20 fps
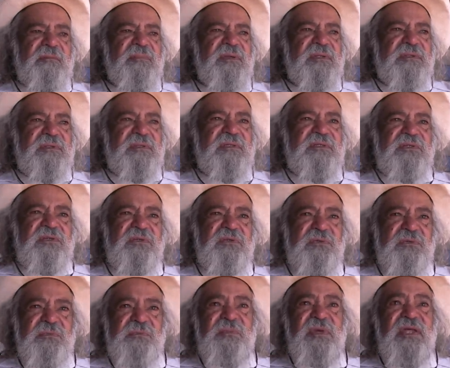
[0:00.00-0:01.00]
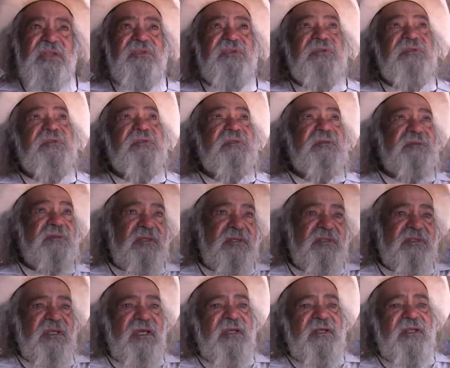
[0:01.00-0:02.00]
But the two mothers, the
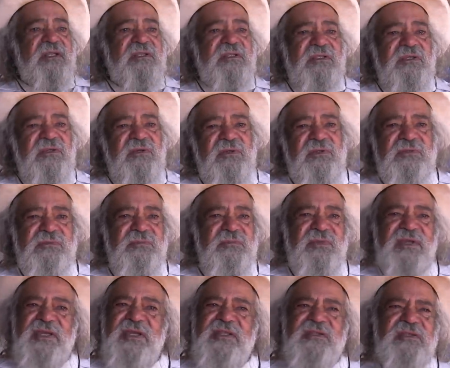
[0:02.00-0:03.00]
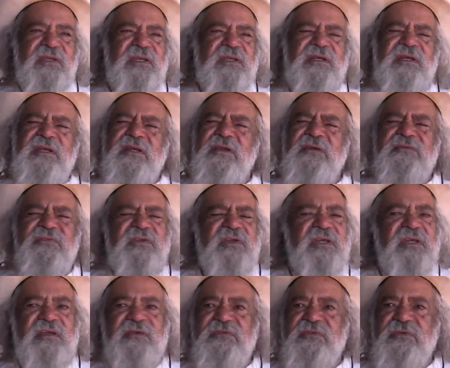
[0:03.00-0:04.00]
sun and the earth man, they never
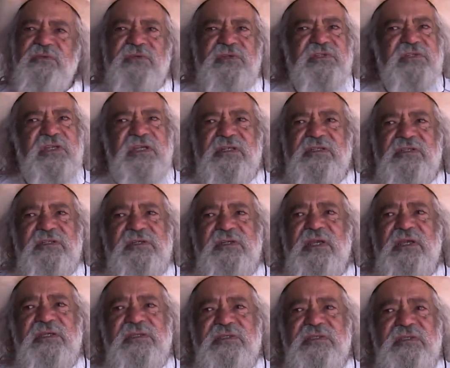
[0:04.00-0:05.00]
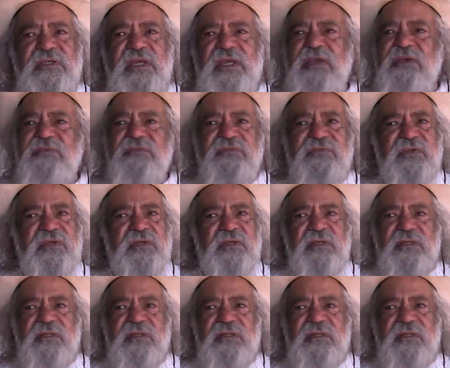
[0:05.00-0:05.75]
ever rejected us, ever.